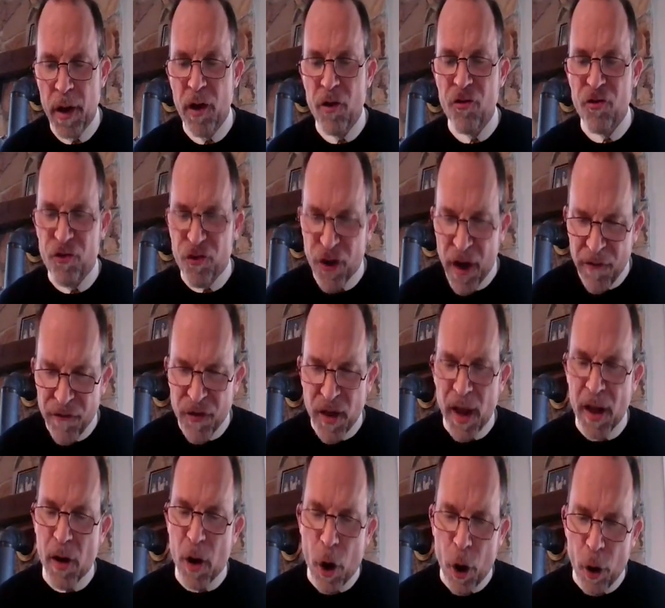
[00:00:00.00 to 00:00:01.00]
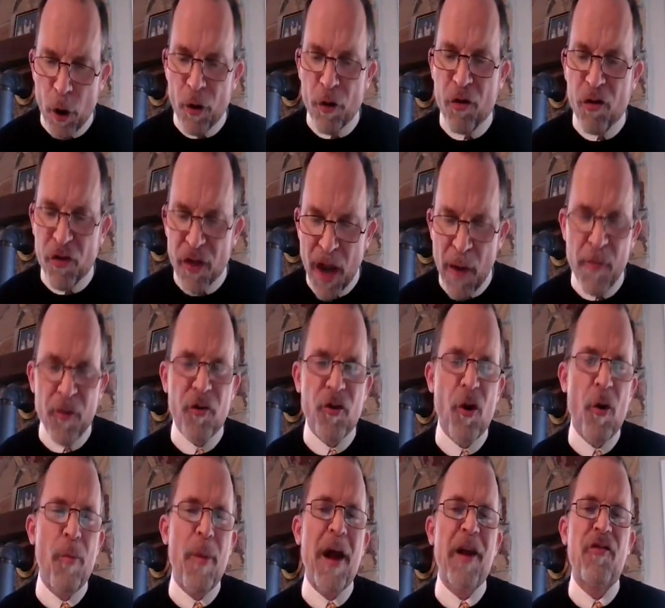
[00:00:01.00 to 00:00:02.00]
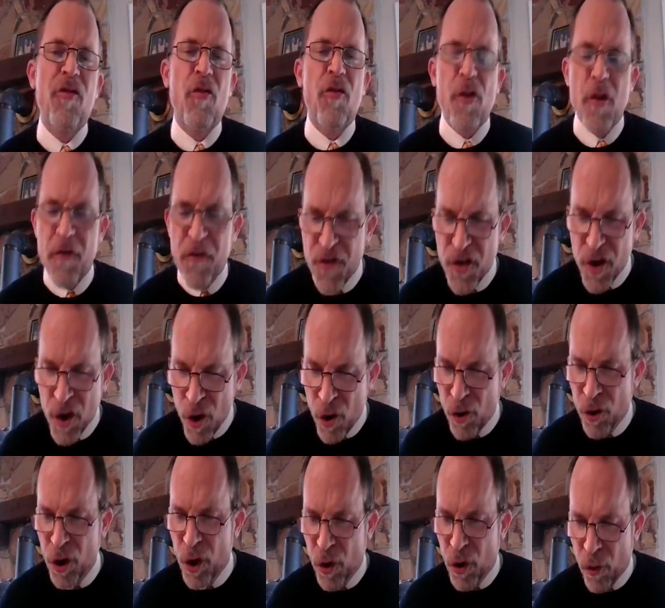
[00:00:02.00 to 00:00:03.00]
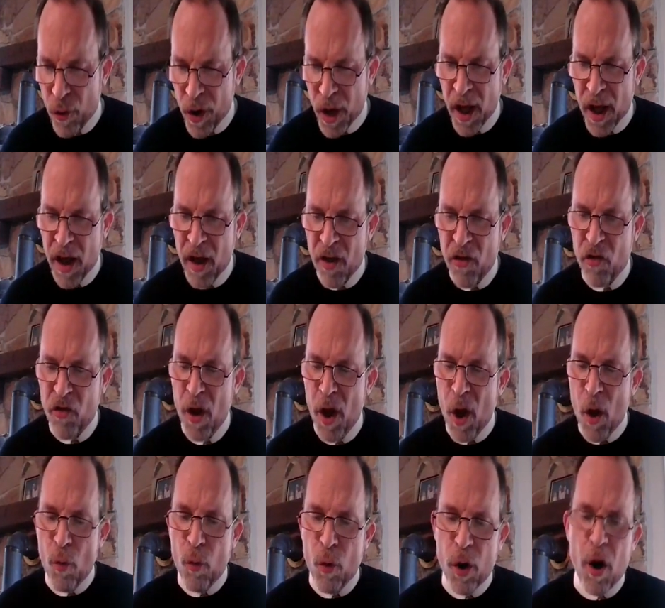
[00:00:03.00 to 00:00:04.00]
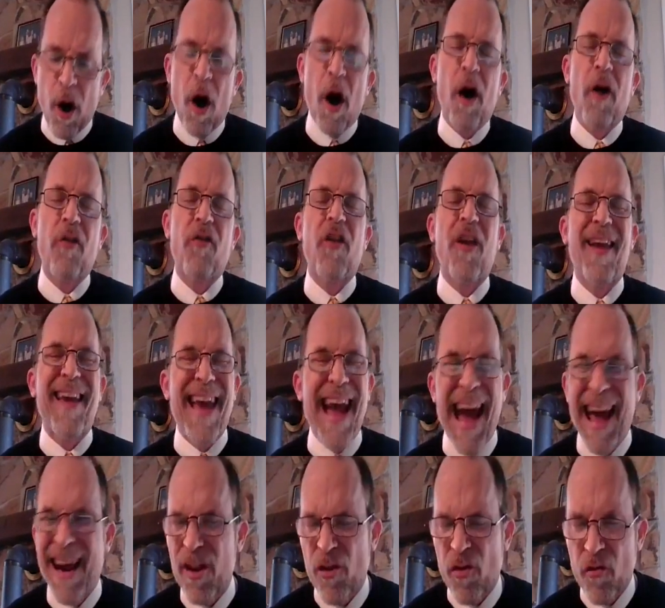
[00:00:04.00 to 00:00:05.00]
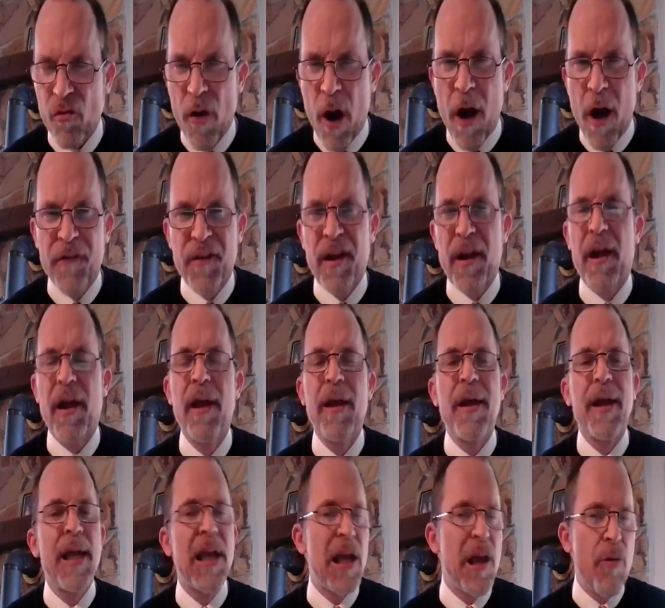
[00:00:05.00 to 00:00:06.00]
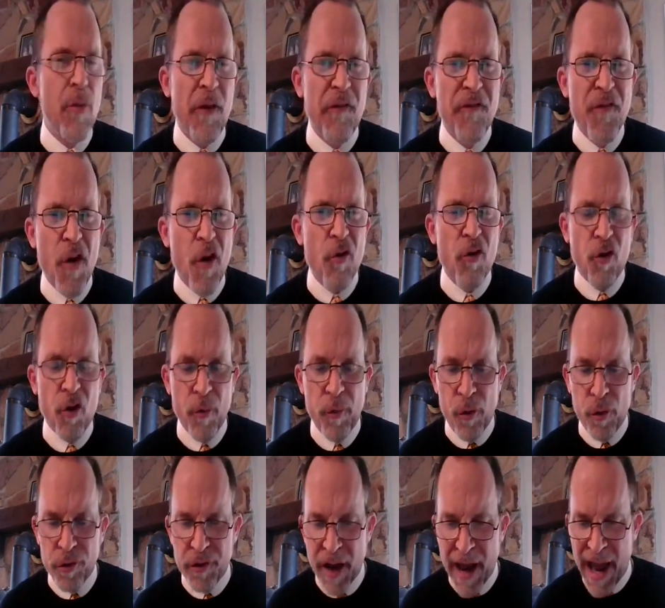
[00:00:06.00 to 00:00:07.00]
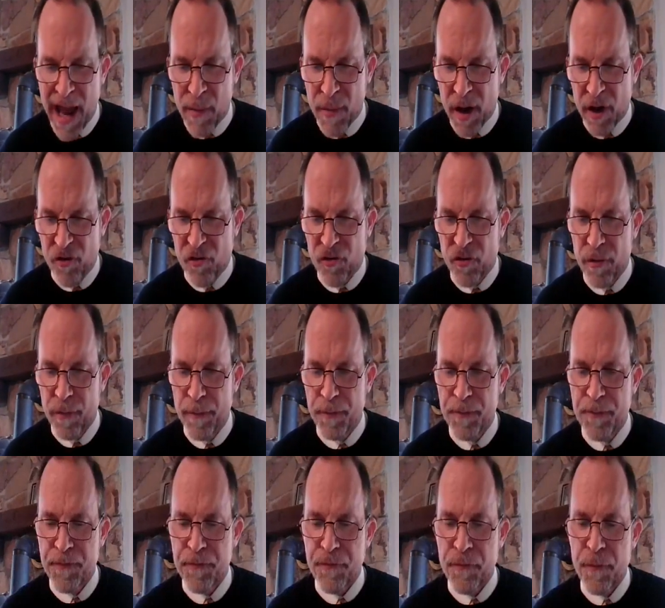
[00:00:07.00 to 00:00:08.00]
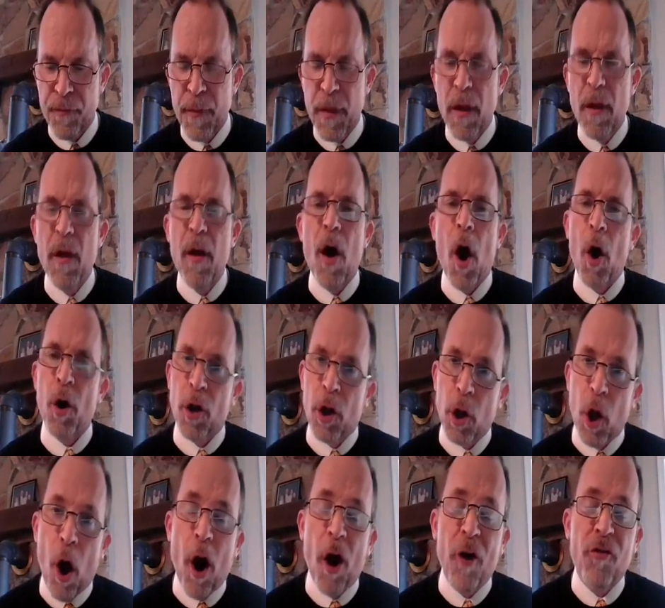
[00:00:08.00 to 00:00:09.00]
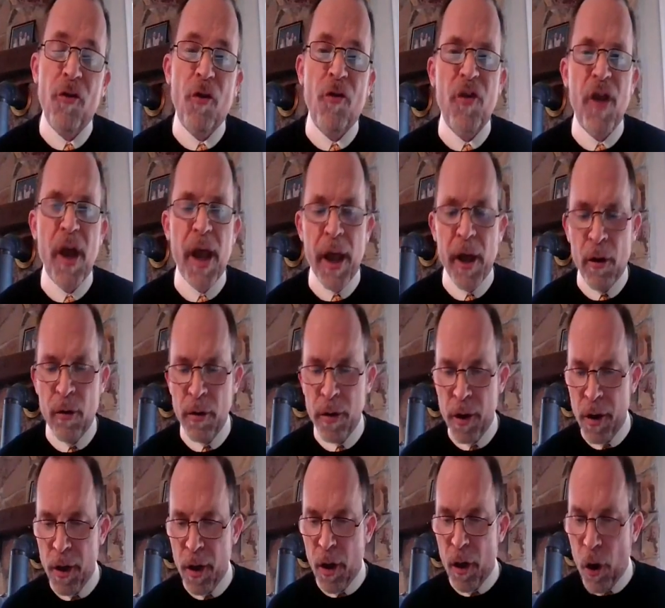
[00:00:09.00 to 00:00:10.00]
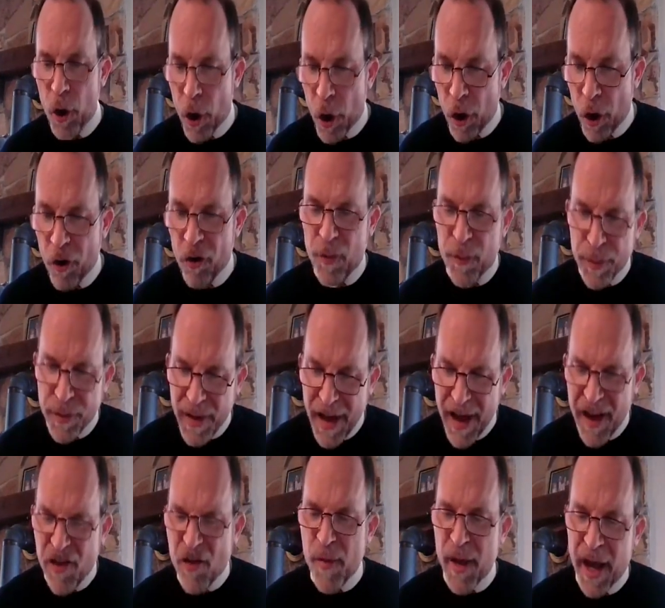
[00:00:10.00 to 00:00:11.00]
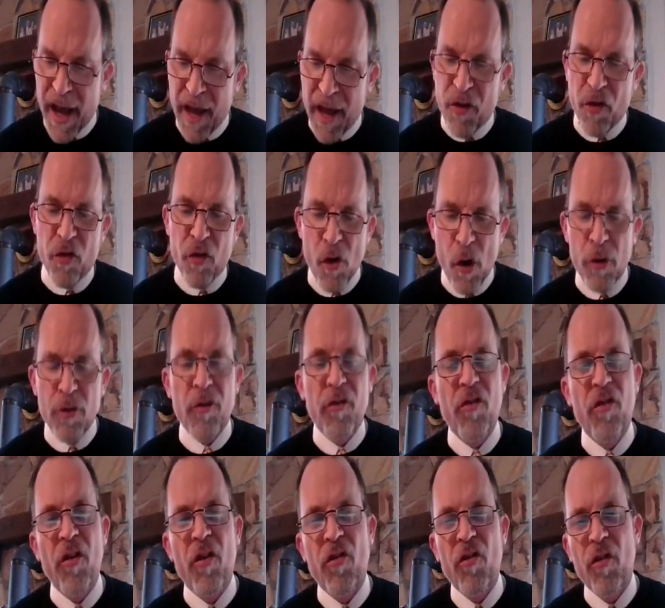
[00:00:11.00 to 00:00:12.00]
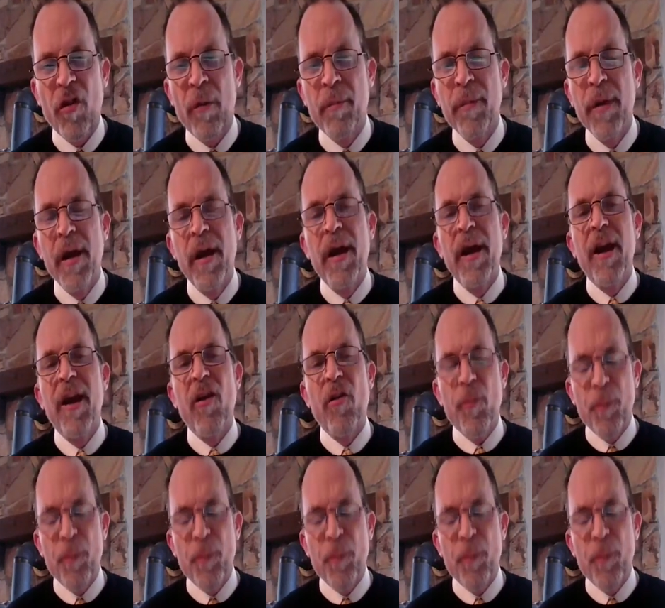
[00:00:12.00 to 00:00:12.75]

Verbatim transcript: Shifting Earth's temperature by just a few degrees will cause catastrophic, irreversible damage. On a larger scale, Earth's placement in the solar system is